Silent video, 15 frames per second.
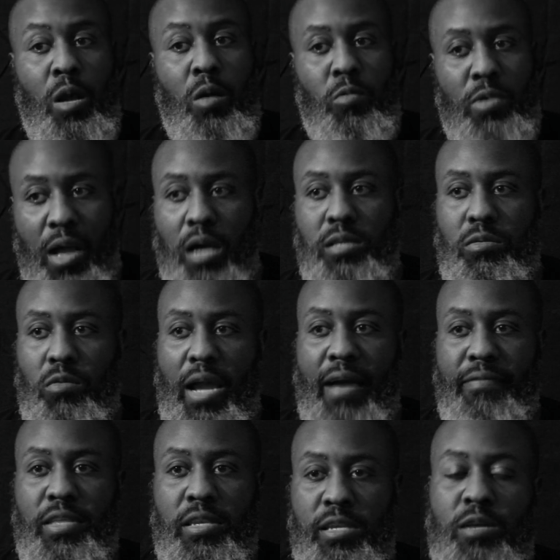we also
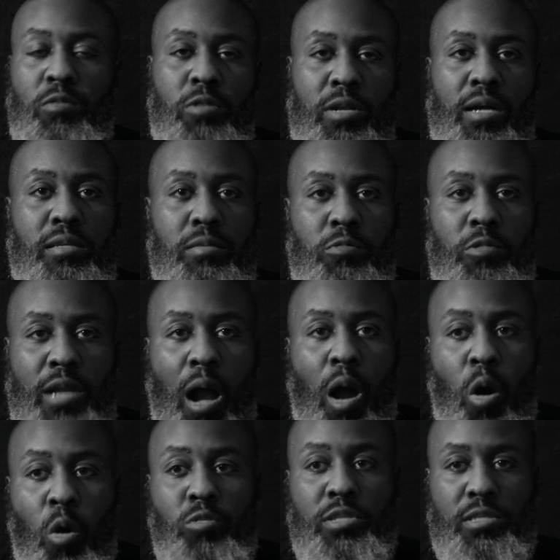have to deal with our
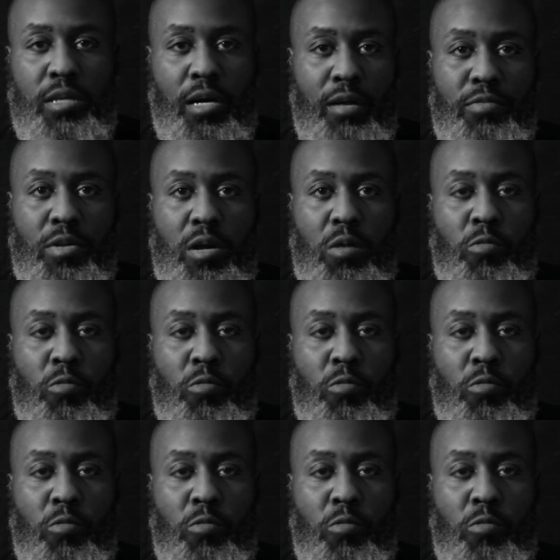own stuff.